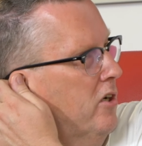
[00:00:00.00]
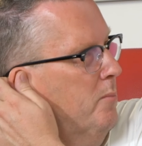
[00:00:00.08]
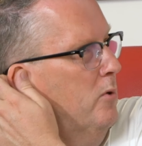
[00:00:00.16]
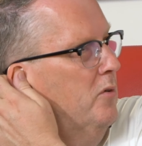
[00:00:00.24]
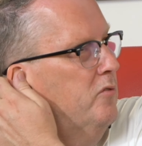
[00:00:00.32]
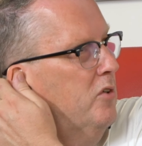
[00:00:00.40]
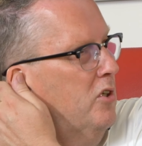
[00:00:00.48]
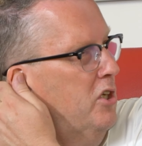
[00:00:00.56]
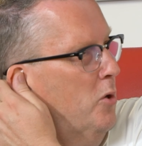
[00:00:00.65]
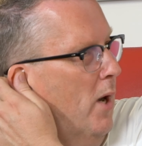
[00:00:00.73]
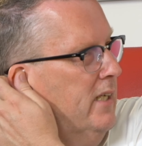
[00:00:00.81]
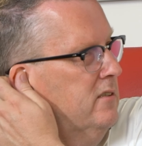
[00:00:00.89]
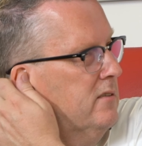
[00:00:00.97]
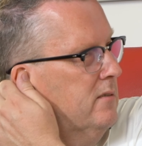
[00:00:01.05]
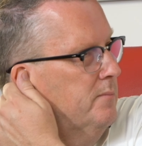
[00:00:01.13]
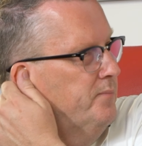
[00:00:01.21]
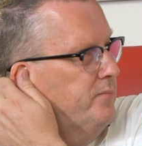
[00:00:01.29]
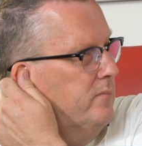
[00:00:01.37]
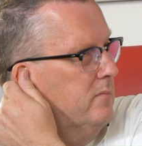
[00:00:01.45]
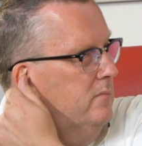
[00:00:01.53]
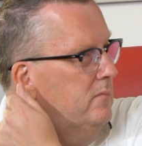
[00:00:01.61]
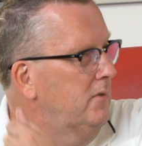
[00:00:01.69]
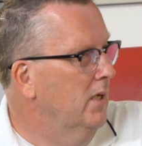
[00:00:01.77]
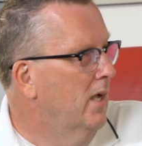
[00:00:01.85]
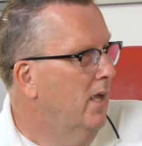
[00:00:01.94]
going to move to the U.S.
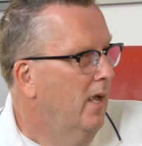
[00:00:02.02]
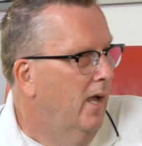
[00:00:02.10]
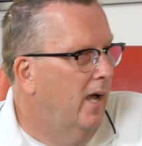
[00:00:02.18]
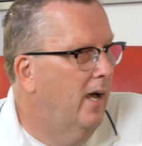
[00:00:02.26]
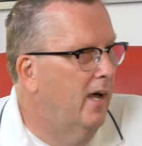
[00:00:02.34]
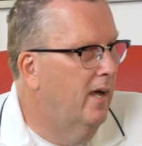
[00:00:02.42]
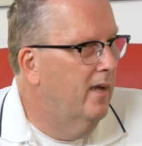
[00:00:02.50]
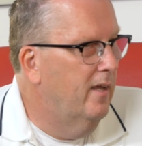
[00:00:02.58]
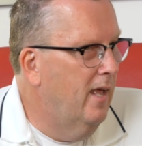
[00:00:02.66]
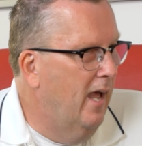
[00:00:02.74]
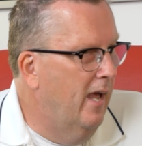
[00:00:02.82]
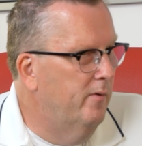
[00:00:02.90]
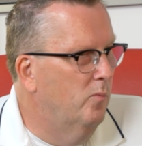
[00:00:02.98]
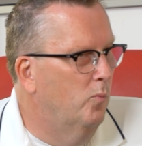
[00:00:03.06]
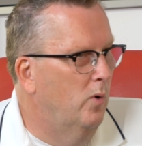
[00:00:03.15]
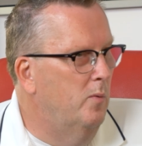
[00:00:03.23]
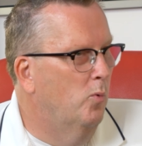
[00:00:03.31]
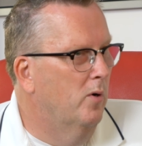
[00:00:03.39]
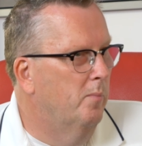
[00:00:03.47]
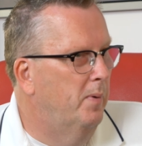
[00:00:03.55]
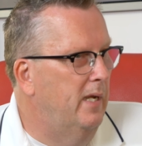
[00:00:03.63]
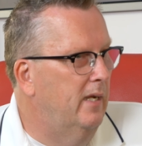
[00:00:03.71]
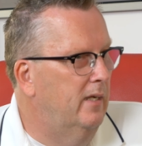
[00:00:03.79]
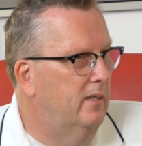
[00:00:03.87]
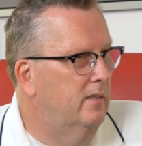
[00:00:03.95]
Okay. Uh, and we were
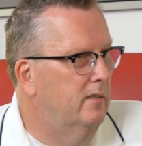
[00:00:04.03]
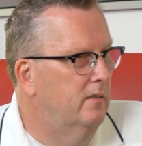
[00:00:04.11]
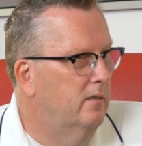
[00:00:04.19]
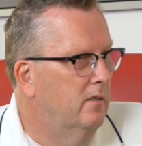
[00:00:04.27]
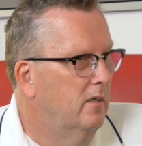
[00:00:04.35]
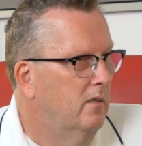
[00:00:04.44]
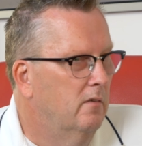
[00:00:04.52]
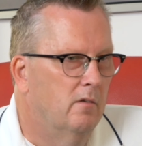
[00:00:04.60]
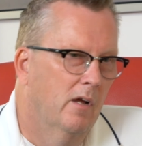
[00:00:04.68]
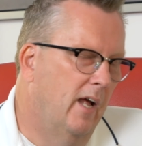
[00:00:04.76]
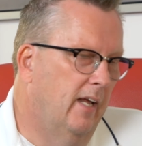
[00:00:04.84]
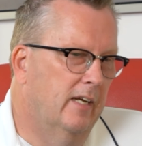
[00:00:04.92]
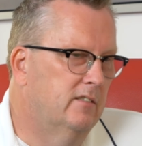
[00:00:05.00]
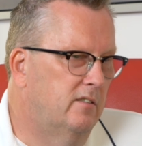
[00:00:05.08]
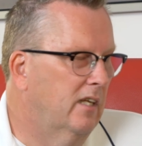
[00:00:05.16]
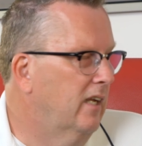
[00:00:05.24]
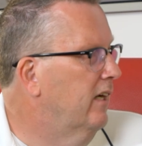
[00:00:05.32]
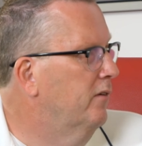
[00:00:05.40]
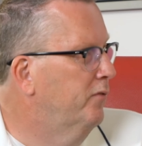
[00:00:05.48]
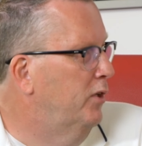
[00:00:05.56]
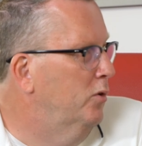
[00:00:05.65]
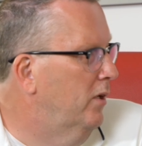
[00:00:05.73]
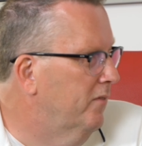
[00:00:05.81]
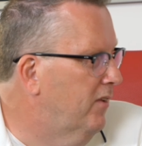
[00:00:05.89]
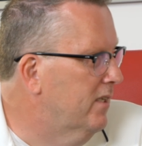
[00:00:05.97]
being, I guess,
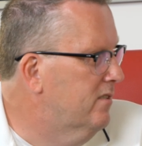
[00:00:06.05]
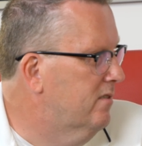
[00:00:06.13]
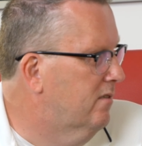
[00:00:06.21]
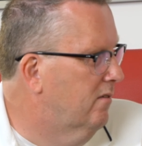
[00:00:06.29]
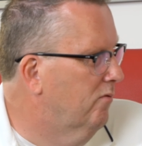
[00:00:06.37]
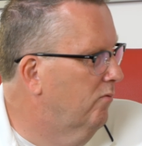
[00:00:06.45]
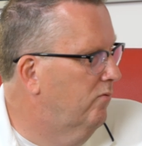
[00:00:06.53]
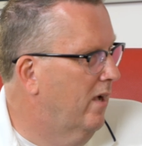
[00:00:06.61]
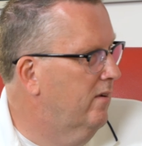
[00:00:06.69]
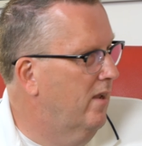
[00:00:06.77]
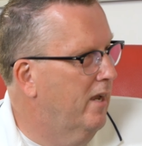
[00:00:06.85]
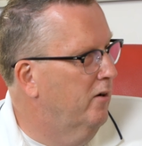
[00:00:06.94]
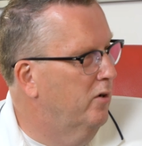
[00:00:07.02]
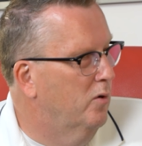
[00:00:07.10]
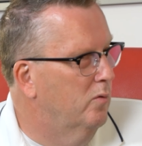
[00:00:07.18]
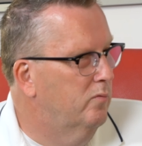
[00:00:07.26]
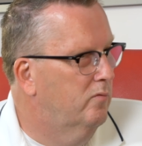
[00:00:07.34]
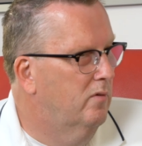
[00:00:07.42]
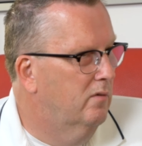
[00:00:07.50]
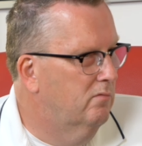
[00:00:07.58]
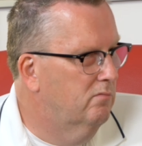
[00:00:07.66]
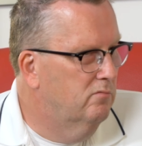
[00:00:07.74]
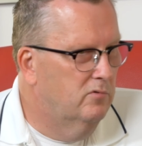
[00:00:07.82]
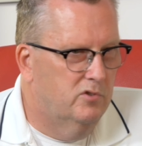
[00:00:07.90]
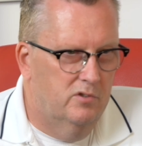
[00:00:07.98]
interviewed. If that's, I, don't know.
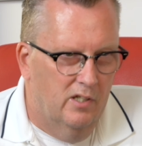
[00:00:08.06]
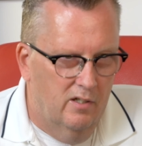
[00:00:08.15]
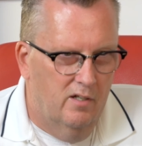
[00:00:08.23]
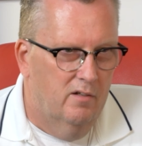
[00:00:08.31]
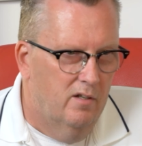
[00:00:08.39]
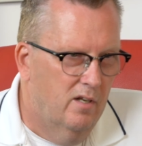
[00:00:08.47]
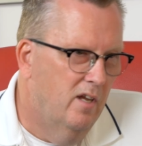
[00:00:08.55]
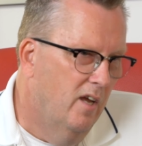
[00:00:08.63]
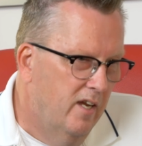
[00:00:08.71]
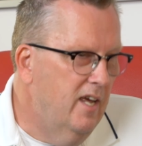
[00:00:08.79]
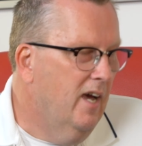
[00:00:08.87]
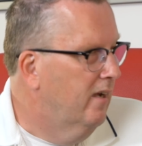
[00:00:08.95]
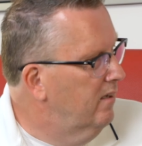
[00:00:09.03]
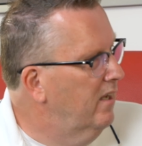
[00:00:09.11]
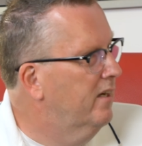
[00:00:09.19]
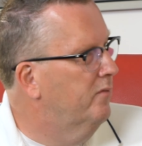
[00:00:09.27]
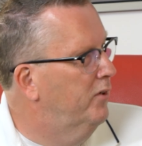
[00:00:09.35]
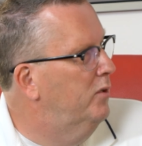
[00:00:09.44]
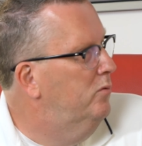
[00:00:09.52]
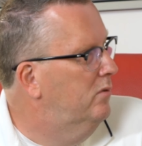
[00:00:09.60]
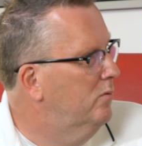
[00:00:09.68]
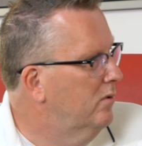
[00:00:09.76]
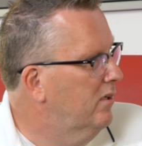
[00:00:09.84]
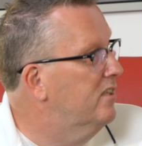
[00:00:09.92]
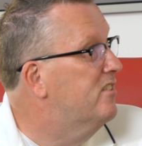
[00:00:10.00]
Mm-hmm. Yeah, interview
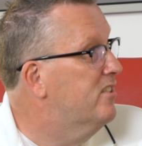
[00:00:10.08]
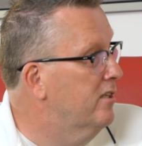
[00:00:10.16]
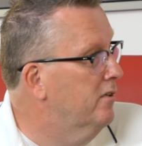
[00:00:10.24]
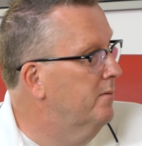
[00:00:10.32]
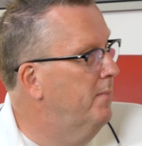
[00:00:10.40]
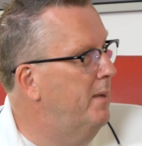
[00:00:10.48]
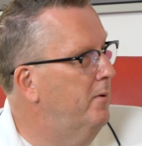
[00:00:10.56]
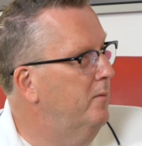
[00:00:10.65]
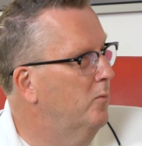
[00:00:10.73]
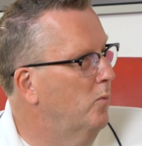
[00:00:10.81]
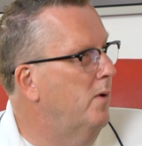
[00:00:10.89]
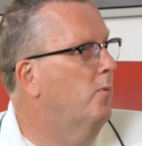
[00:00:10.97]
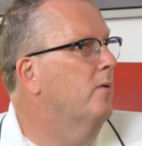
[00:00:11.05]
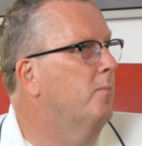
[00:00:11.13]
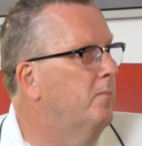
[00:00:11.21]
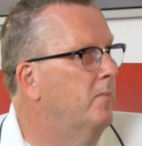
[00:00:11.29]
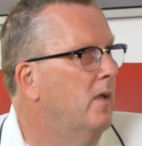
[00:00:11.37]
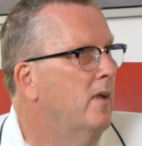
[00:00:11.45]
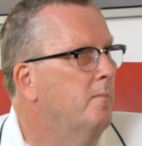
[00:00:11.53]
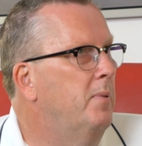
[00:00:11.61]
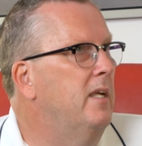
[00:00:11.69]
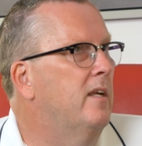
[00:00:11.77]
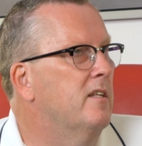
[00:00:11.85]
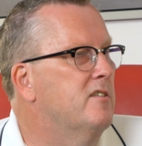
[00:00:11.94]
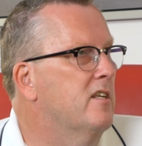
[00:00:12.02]
mm-hmm. considered maybe. We were
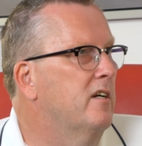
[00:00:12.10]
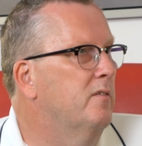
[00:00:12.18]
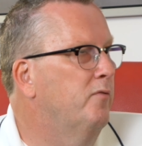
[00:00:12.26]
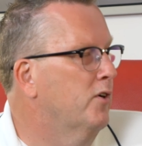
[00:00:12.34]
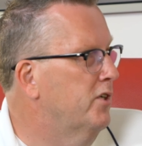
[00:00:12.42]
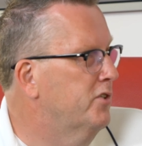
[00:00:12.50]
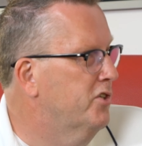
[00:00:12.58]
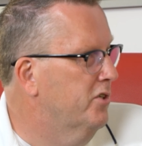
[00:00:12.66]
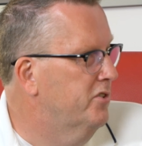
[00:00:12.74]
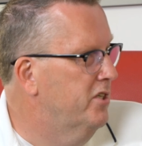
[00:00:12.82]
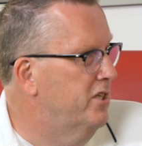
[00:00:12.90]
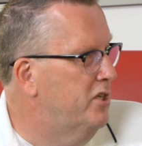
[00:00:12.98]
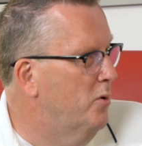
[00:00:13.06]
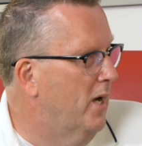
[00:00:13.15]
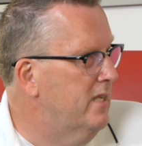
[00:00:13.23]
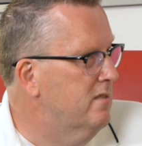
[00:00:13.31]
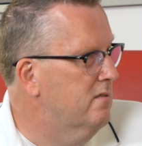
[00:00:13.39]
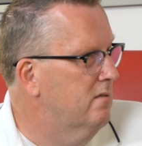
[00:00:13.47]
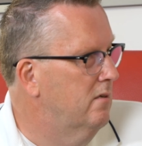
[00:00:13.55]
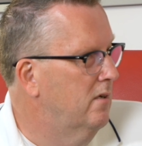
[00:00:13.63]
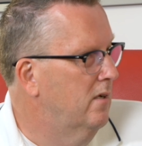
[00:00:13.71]
being considered for a church in the U.S.